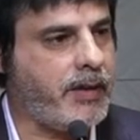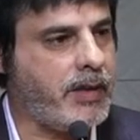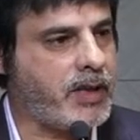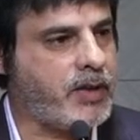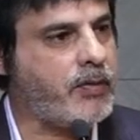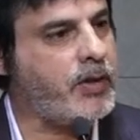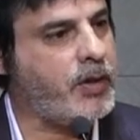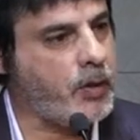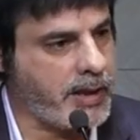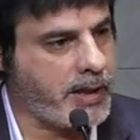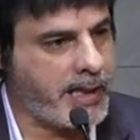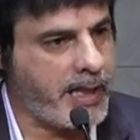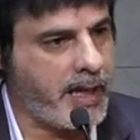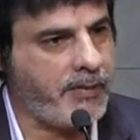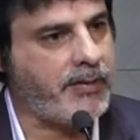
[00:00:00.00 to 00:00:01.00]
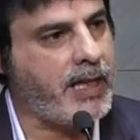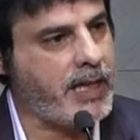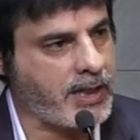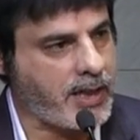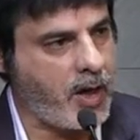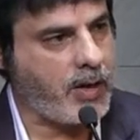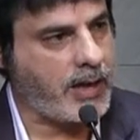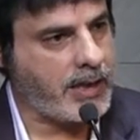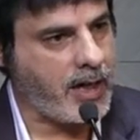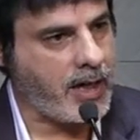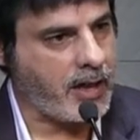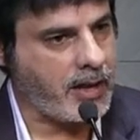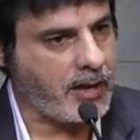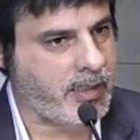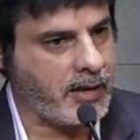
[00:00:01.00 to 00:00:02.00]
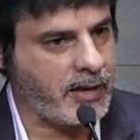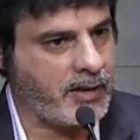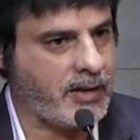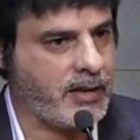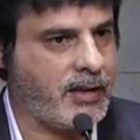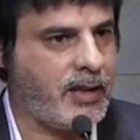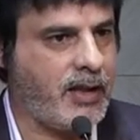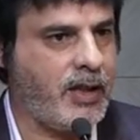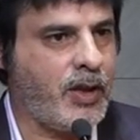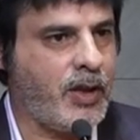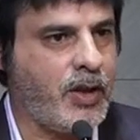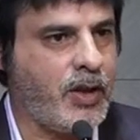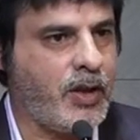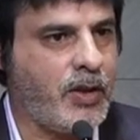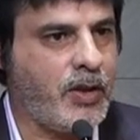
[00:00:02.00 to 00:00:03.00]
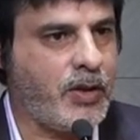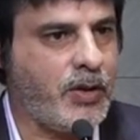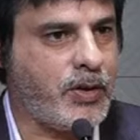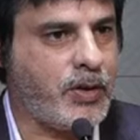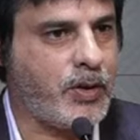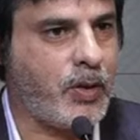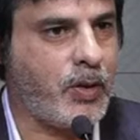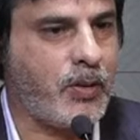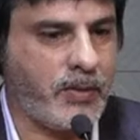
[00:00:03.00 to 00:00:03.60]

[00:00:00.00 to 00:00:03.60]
years for UNICEF. That's how it started. So